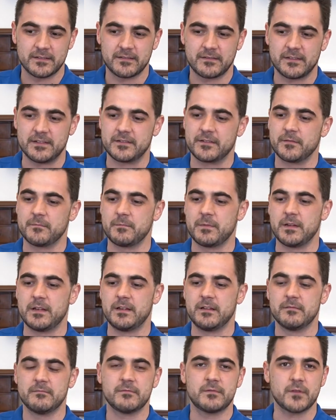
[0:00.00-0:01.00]
These could
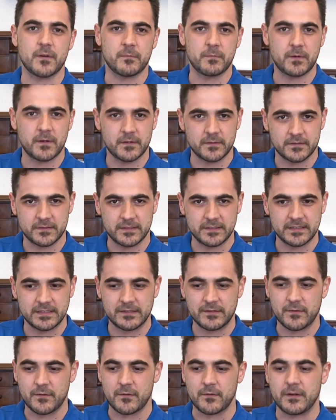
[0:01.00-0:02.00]
be job
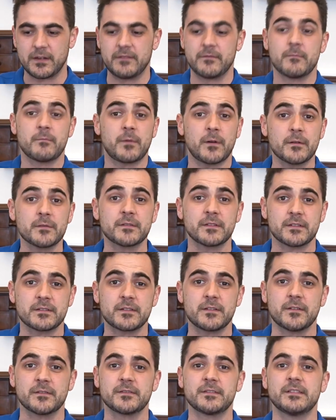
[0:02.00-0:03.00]
costing or even process
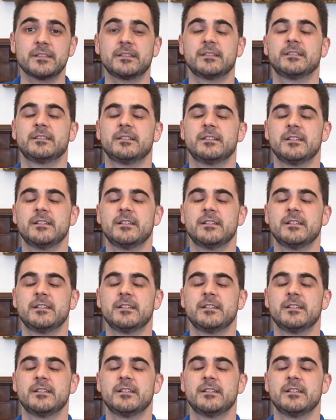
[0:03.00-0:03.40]
costing.